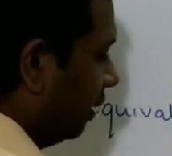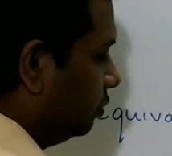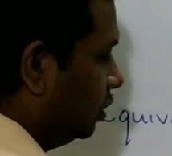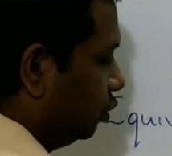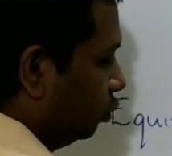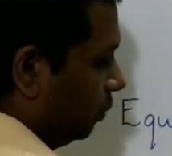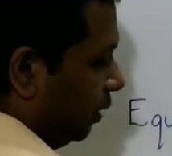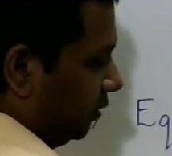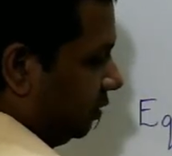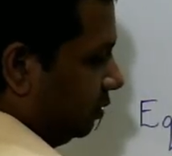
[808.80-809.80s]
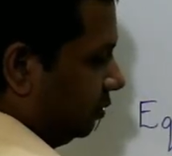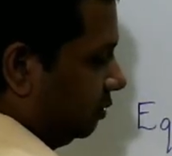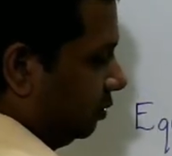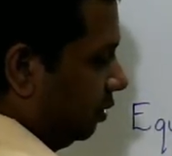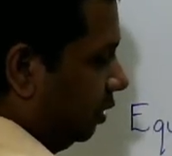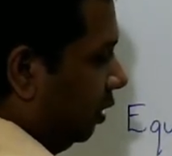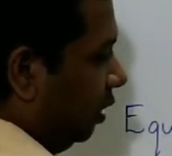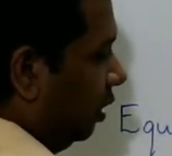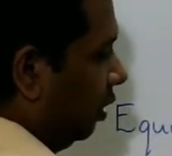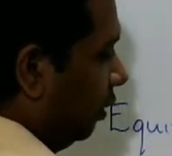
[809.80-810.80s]
Mg2 plus
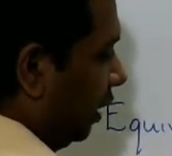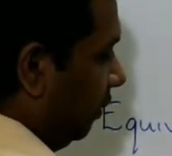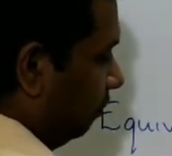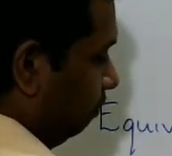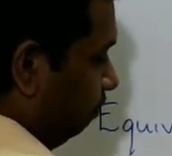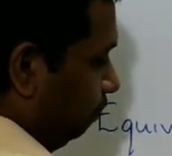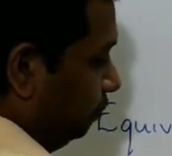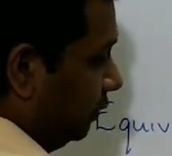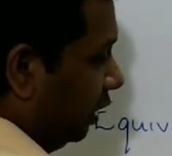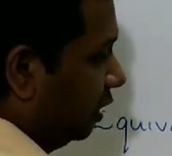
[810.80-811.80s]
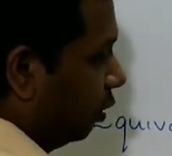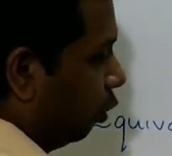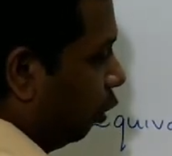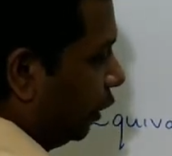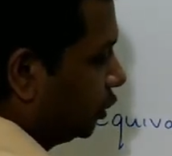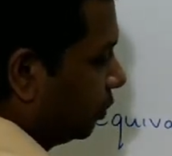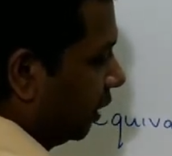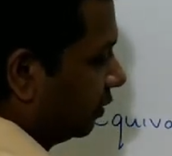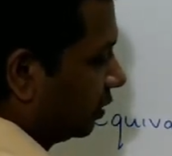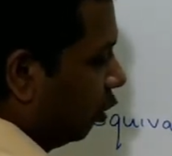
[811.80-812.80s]
okay now OH
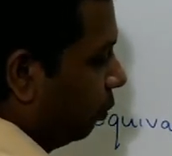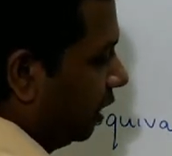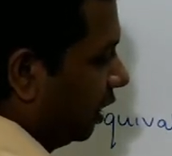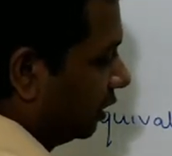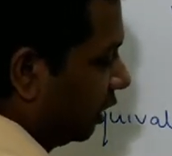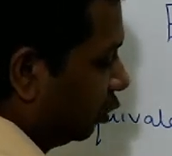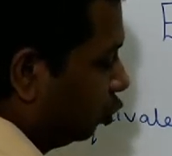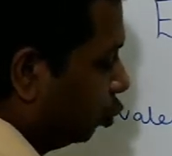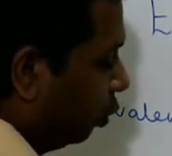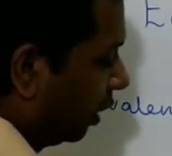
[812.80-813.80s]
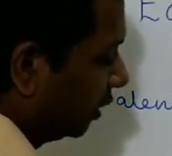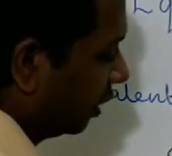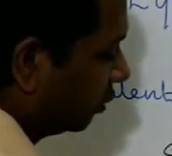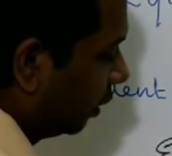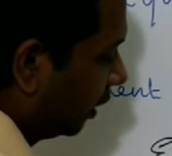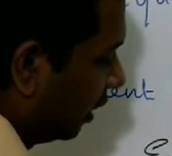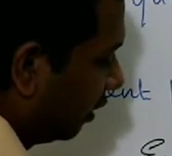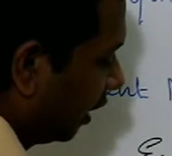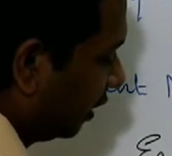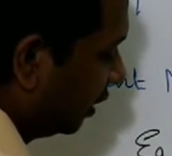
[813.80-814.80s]
minus how many are there two are there so I
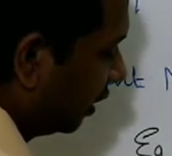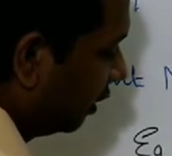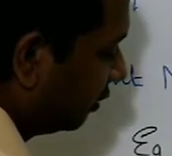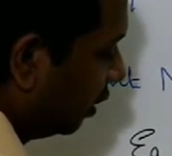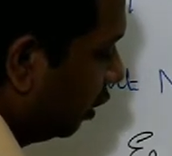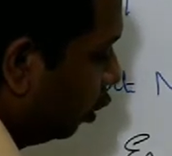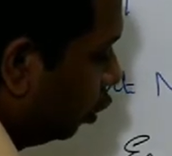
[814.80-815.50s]
can write it as